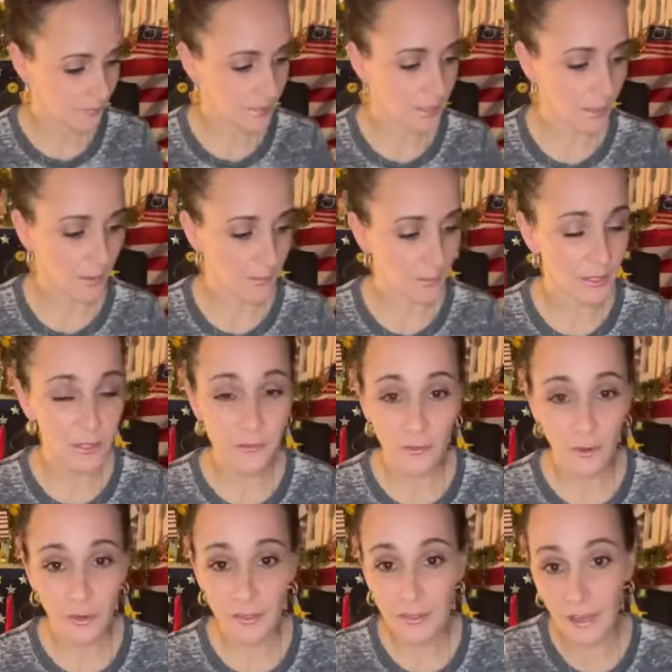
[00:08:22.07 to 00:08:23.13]
So it's
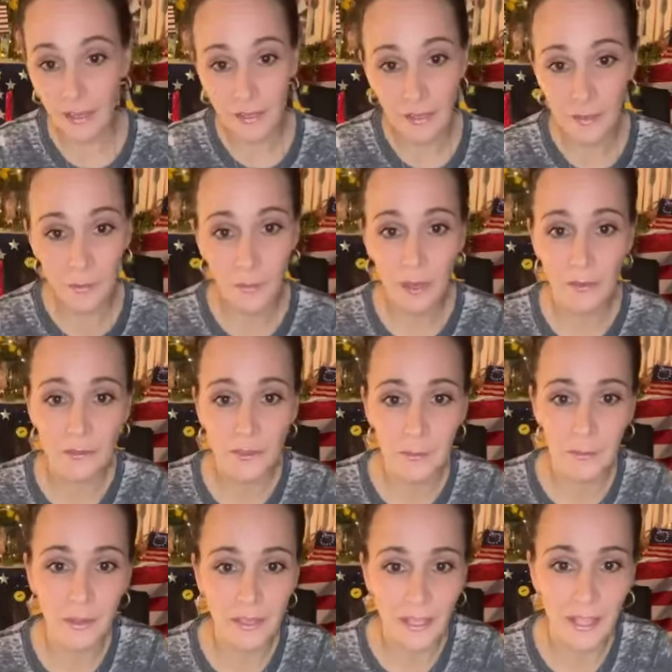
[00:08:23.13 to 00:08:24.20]
fine. I don't have to
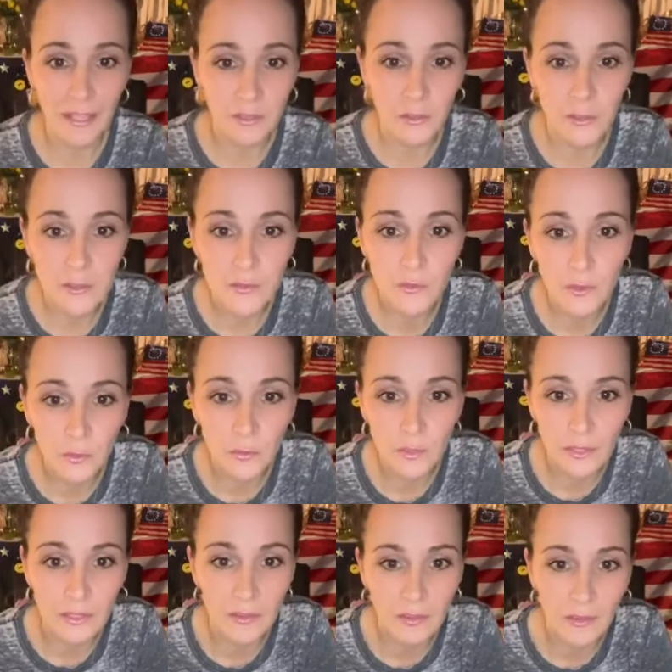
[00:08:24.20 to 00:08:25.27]
buy candles for a
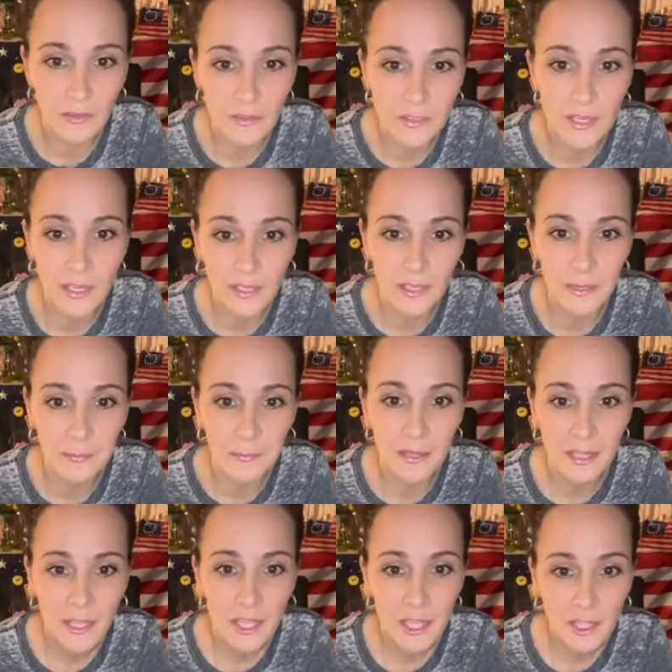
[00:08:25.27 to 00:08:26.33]
really long time.
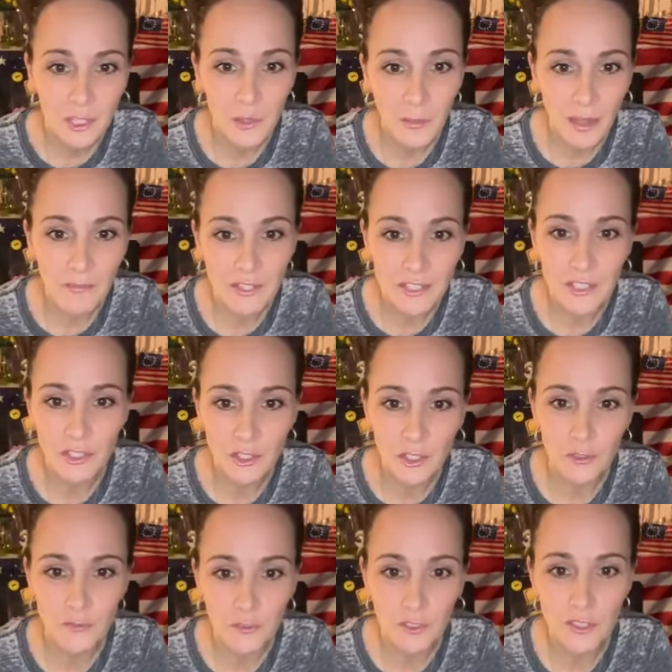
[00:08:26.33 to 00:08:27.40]
You haven't done your
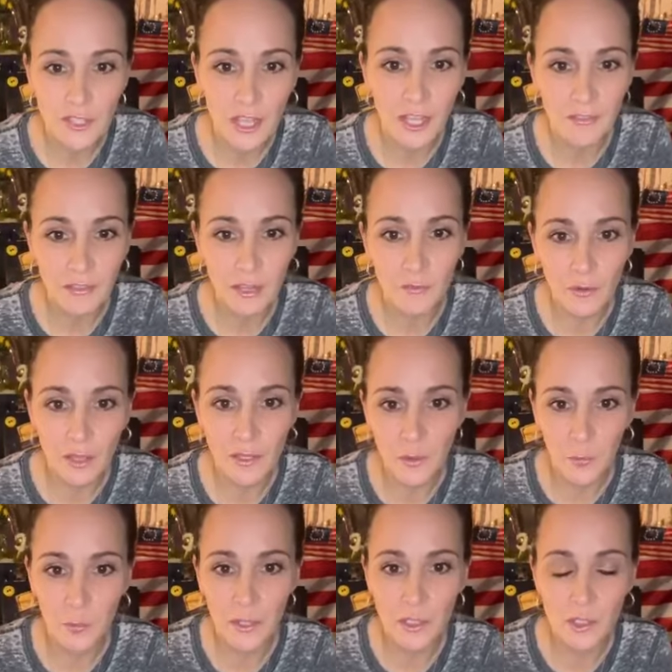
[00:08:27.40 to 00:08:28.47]
first live yet, Rhonda.
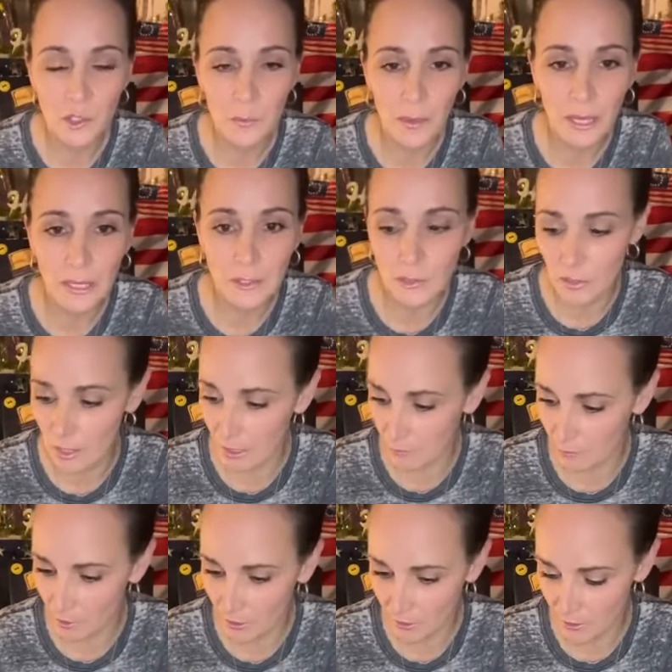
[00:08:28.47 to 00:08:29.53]
What is your page name,
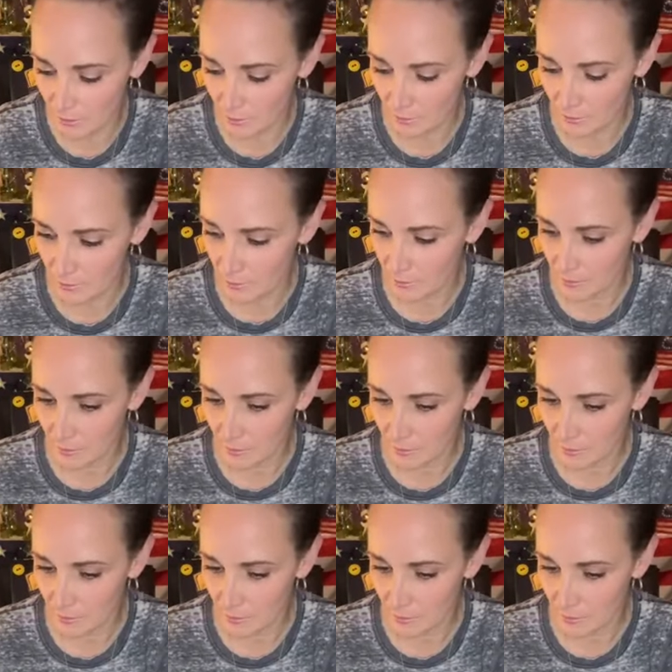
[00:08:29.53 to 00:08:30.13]
Rhonda?